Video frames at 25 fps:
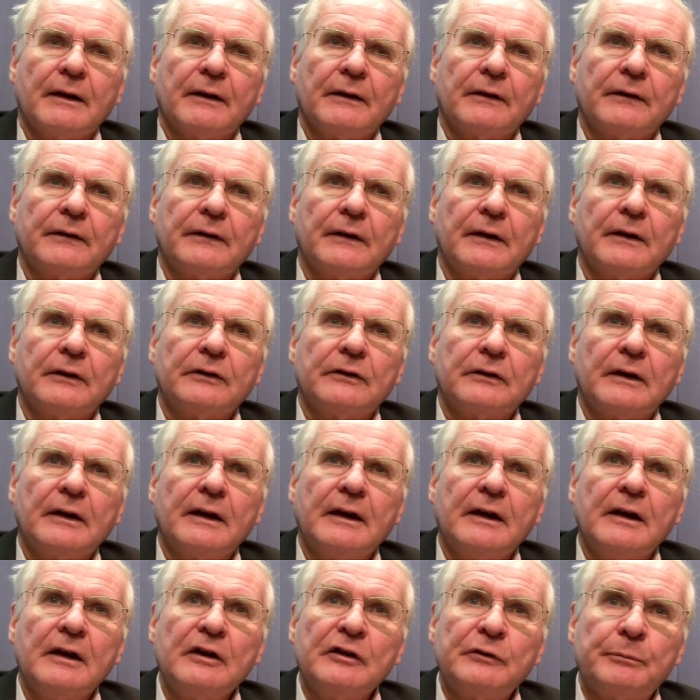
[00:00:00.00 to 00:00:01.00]
that
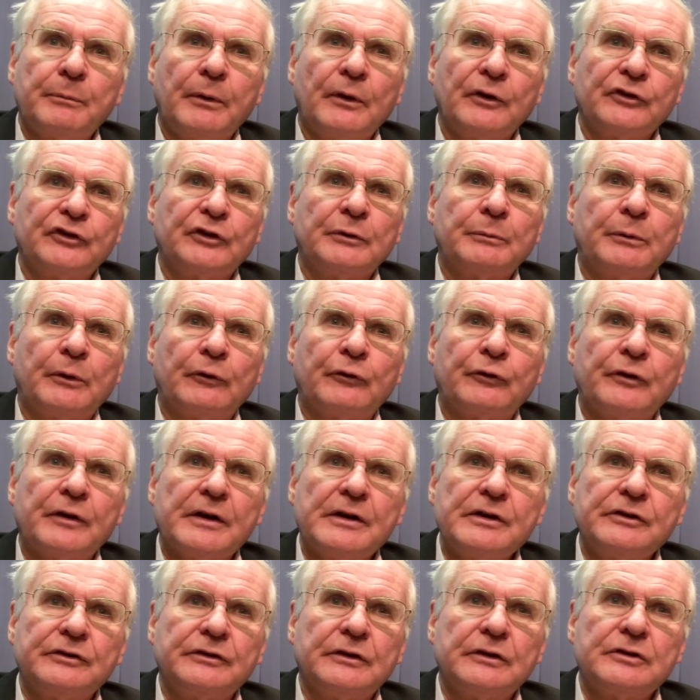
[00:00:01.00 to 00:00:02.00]
it is possible for
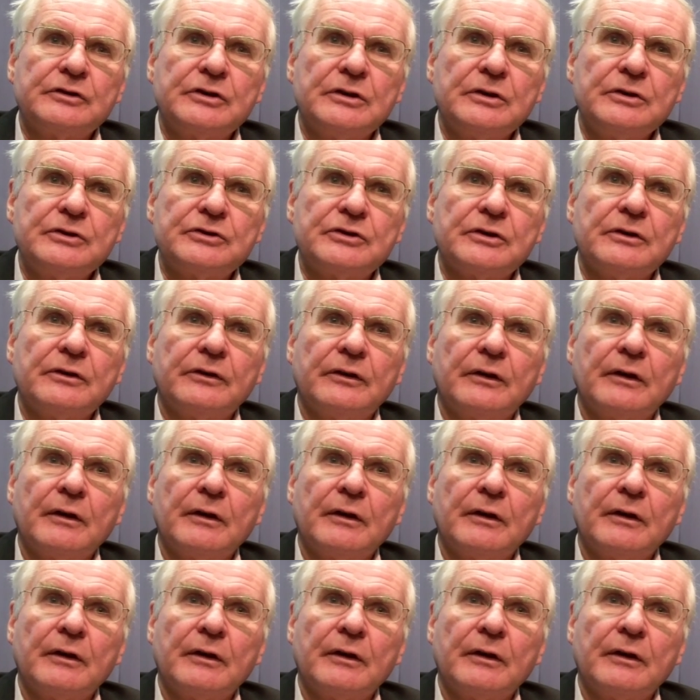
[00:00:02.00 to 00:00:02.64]
institutions